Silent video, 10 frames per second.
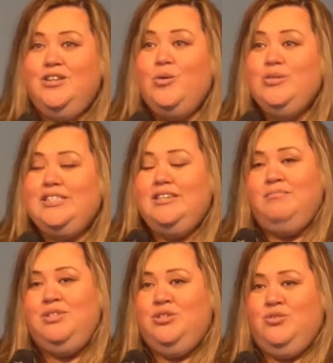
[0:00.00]

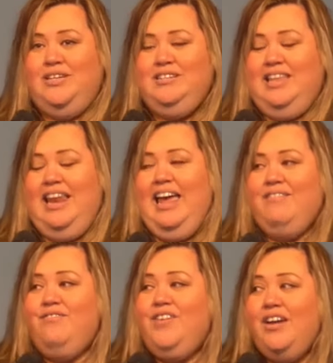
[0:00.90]
Noseum Street, that
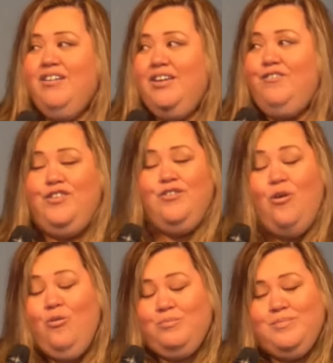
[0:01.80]
had very few
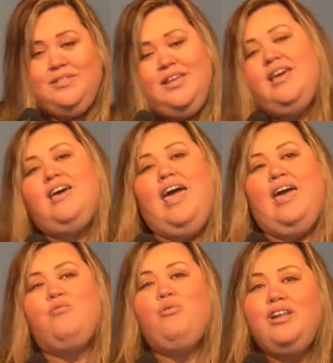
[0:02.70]
homes.
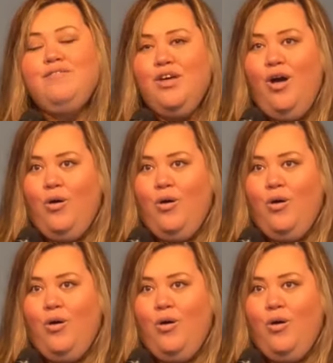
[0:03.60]
And one of the